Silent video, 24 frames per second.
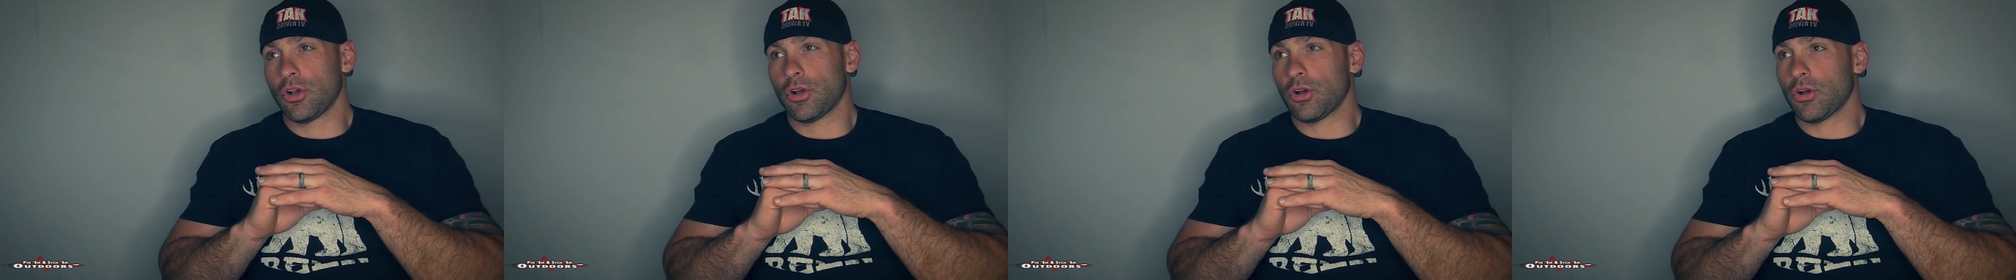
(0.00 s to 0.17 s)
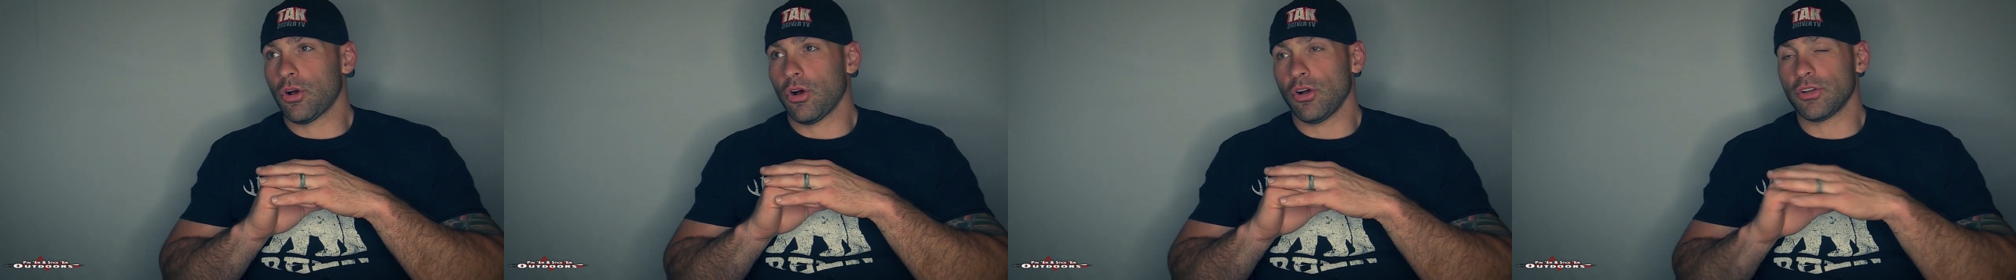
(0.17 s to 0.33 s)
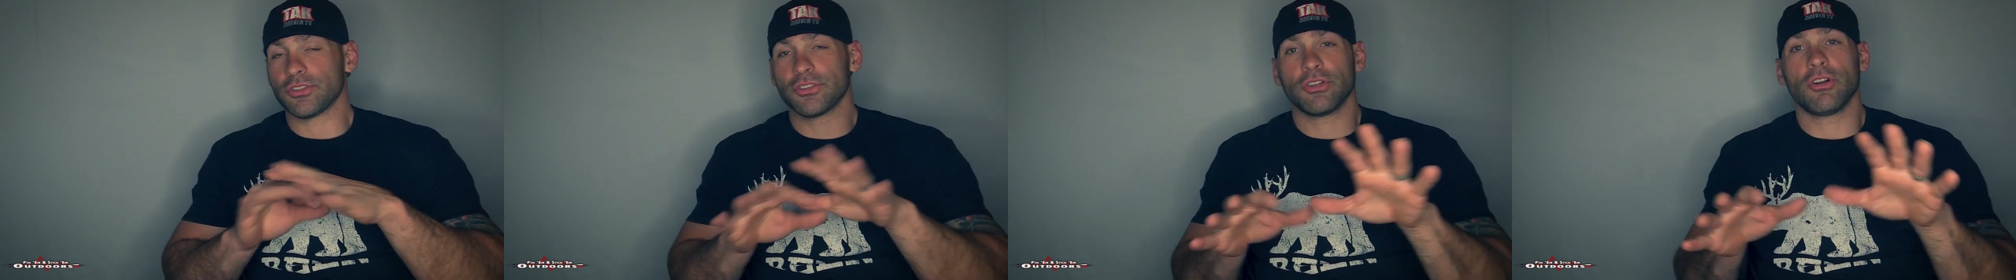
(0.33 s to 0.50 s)

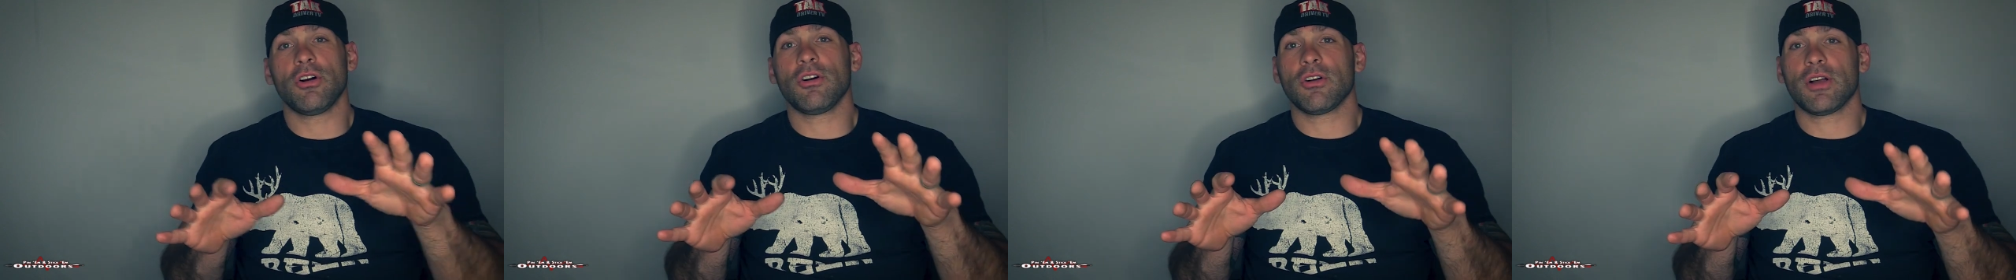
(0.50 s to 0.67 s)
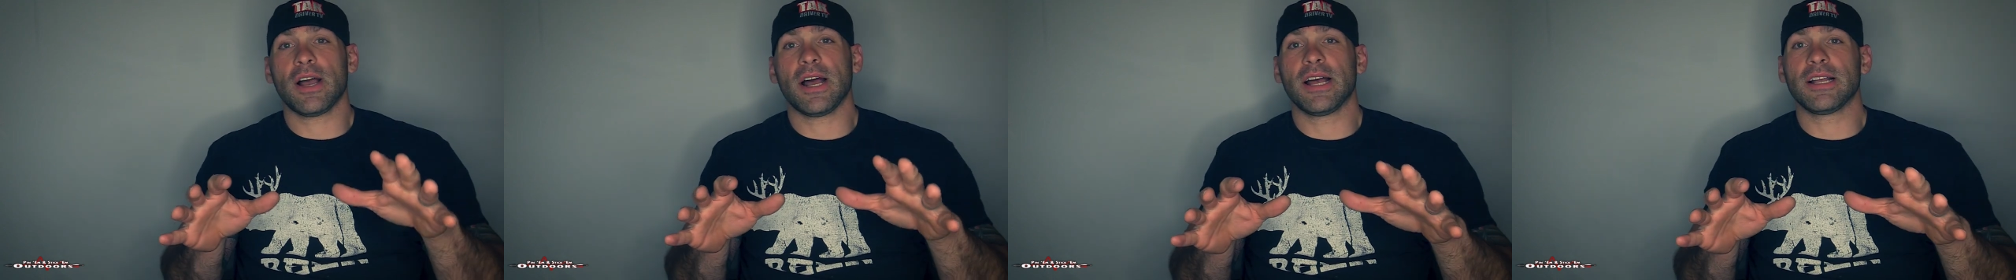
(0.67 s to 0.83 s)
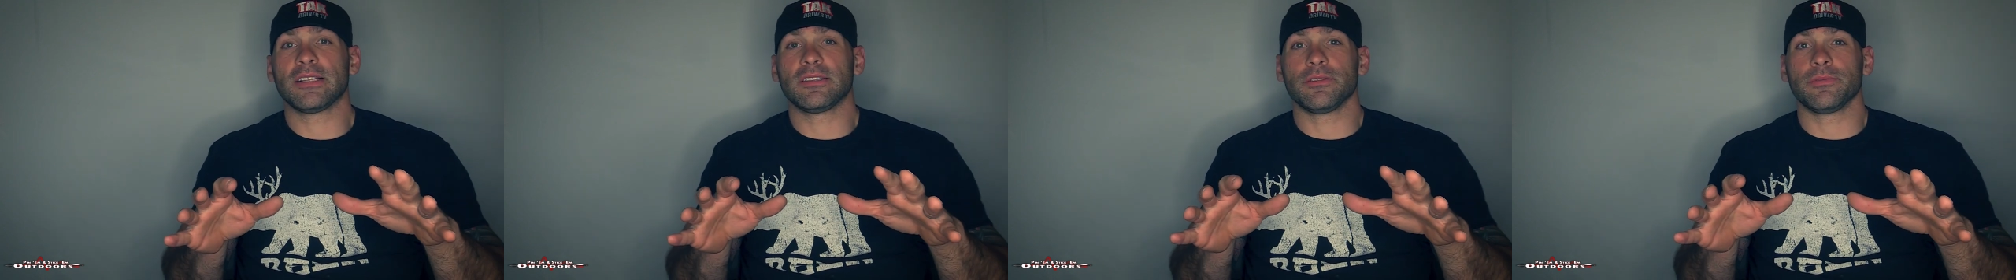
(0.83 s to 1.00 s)
causing all
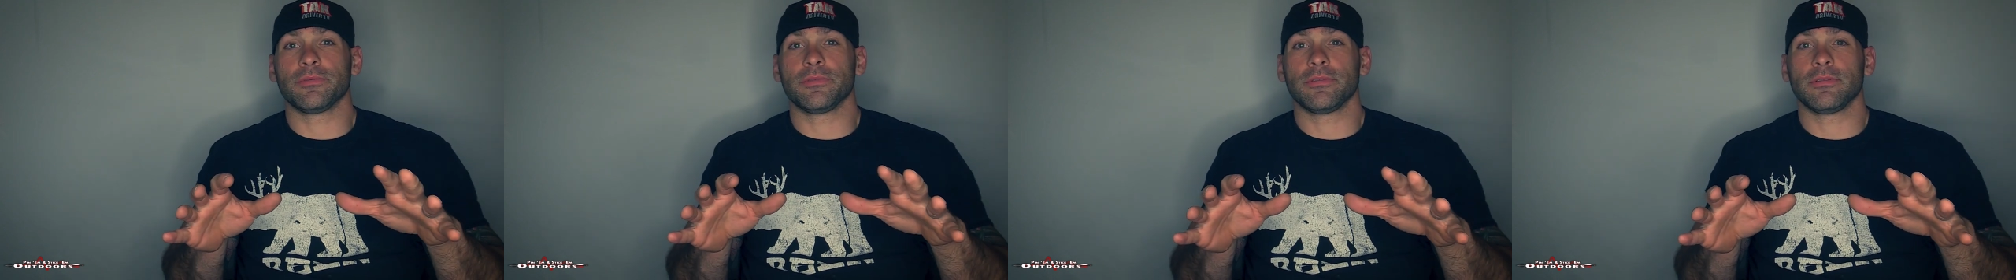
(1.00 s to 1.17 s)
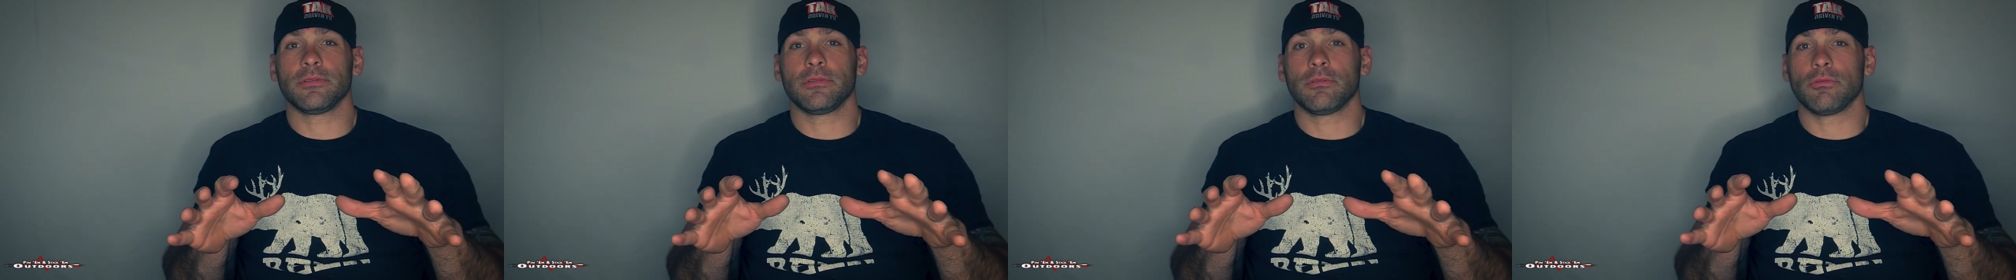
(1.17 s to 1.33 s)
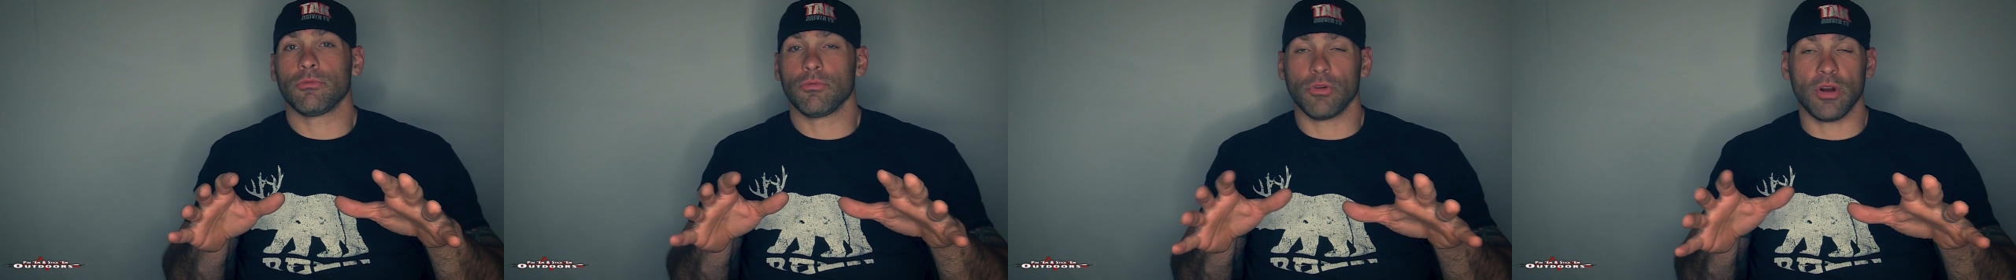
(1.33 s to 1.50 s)
kinds of
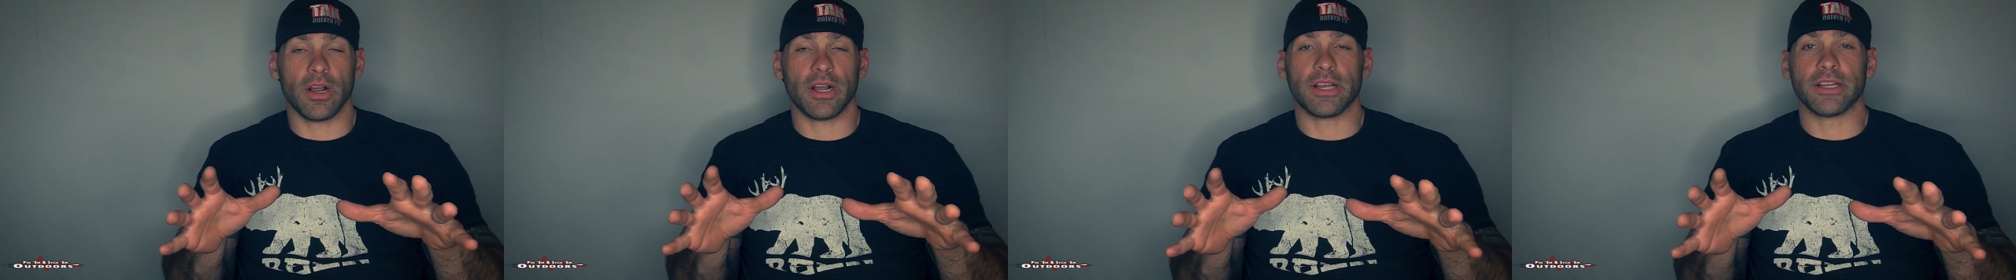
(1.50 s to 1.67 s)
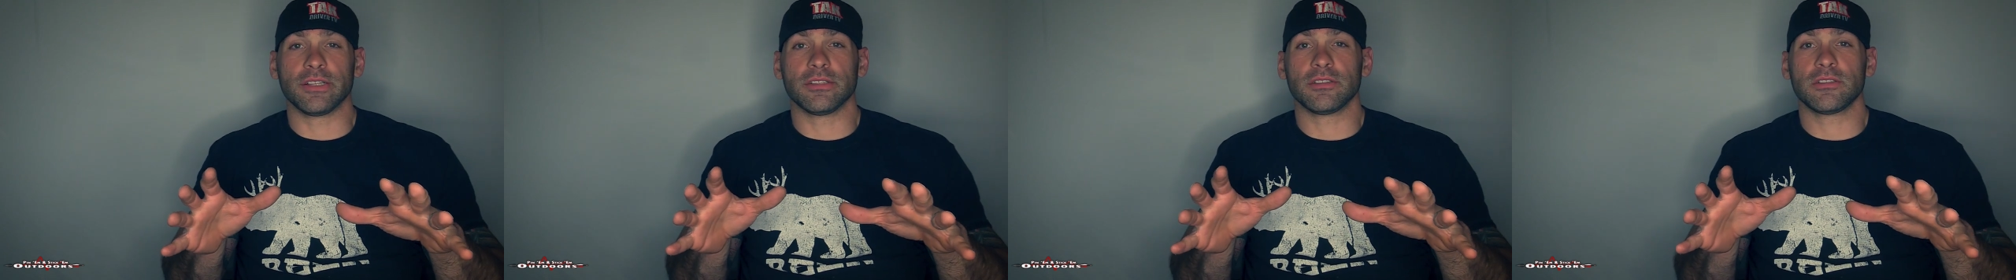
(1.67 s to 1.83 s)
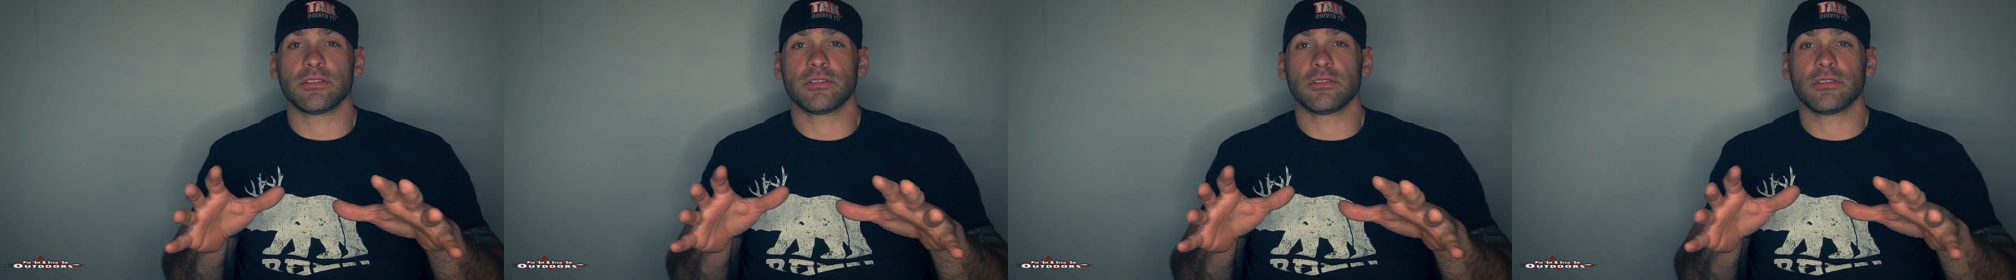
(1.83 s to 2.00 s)

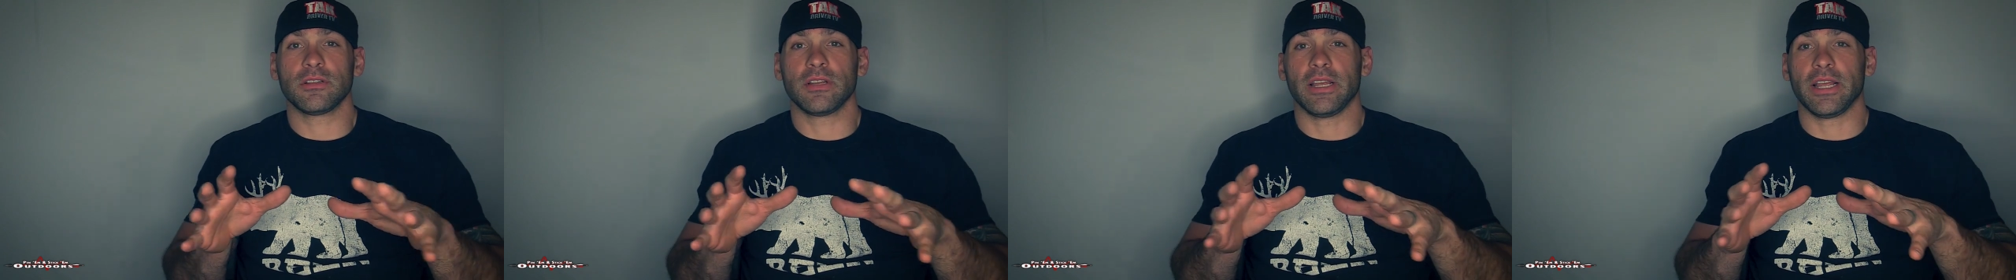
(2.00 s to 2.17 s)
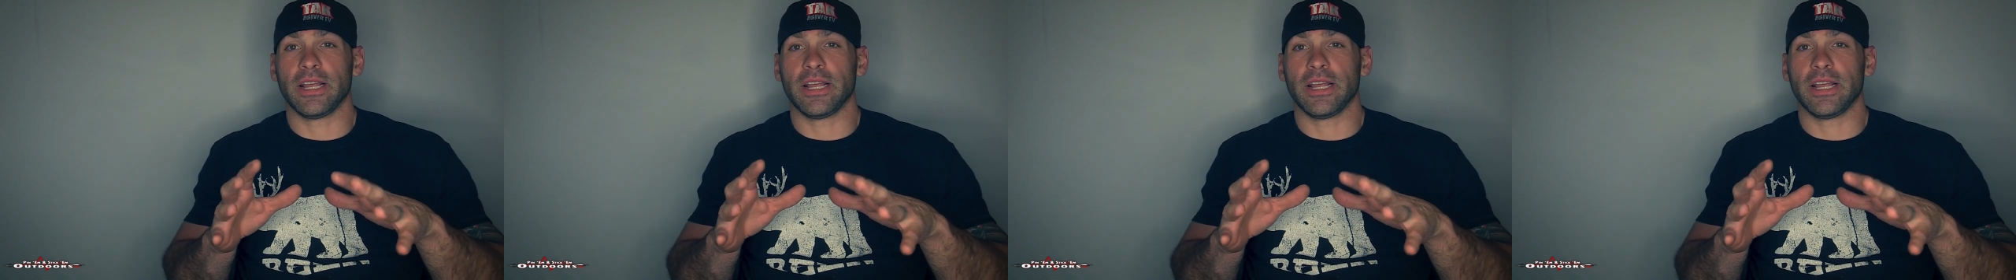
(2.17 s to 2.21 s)
ruckus